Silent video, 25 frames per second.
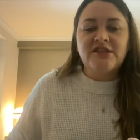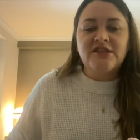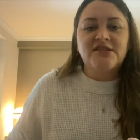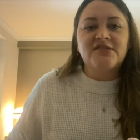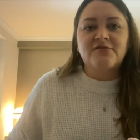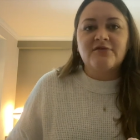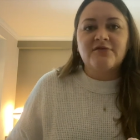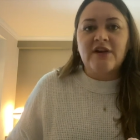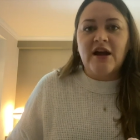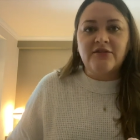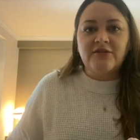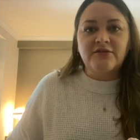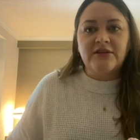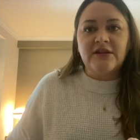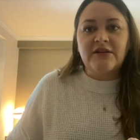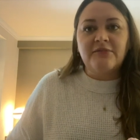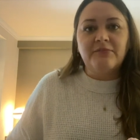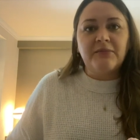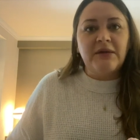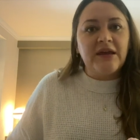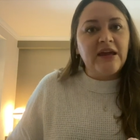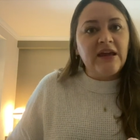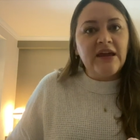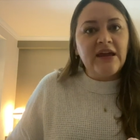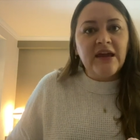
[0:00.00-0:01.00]
surrounding
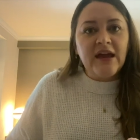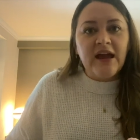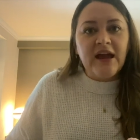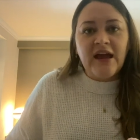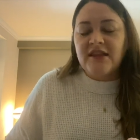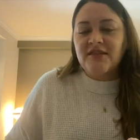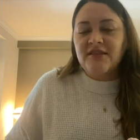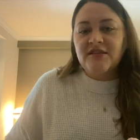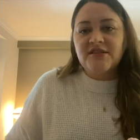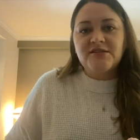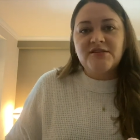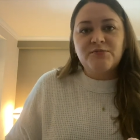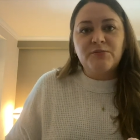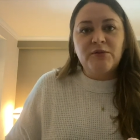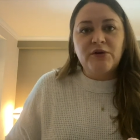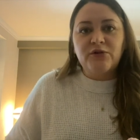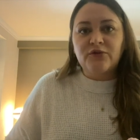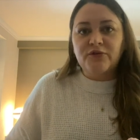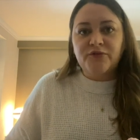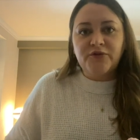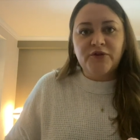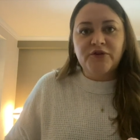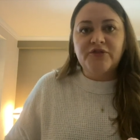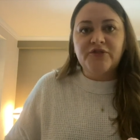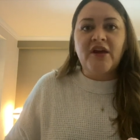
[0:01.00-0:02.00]
me and this
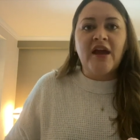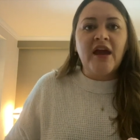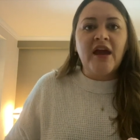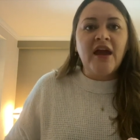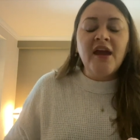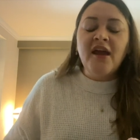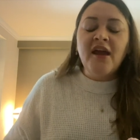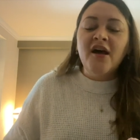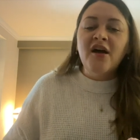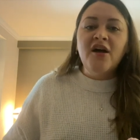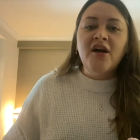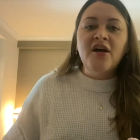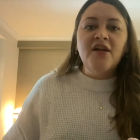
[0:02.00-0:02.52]
beautiful day.